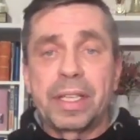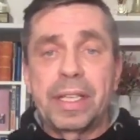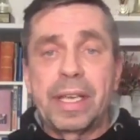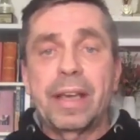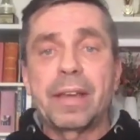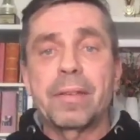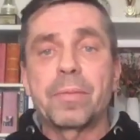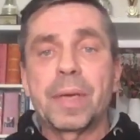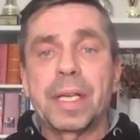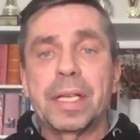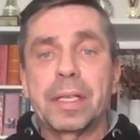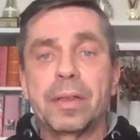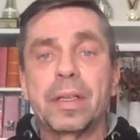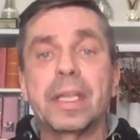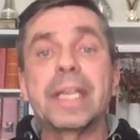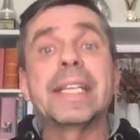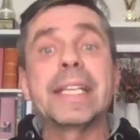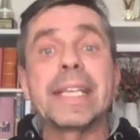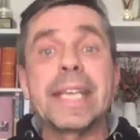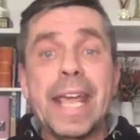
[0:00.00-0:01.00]
Yeah, but
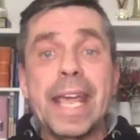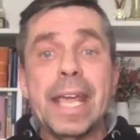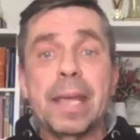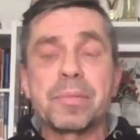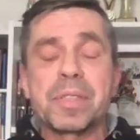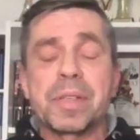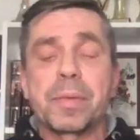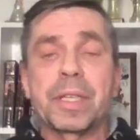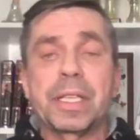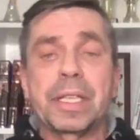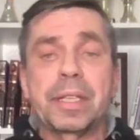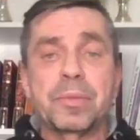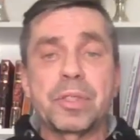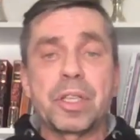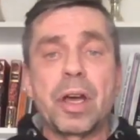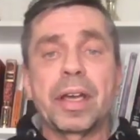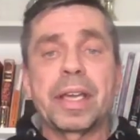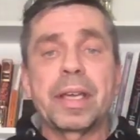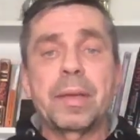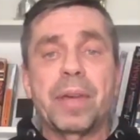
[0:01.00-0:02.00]
in games, when I'm
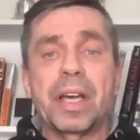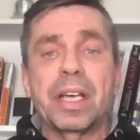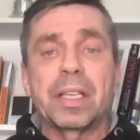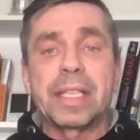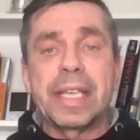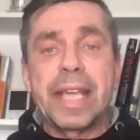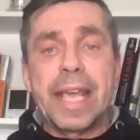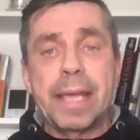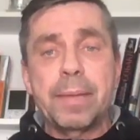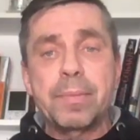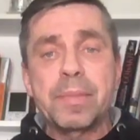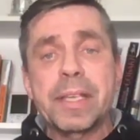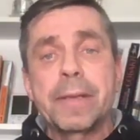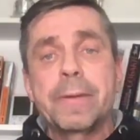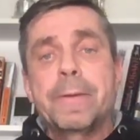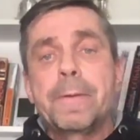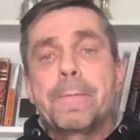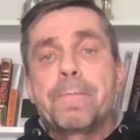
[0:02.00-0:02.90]
talking about games,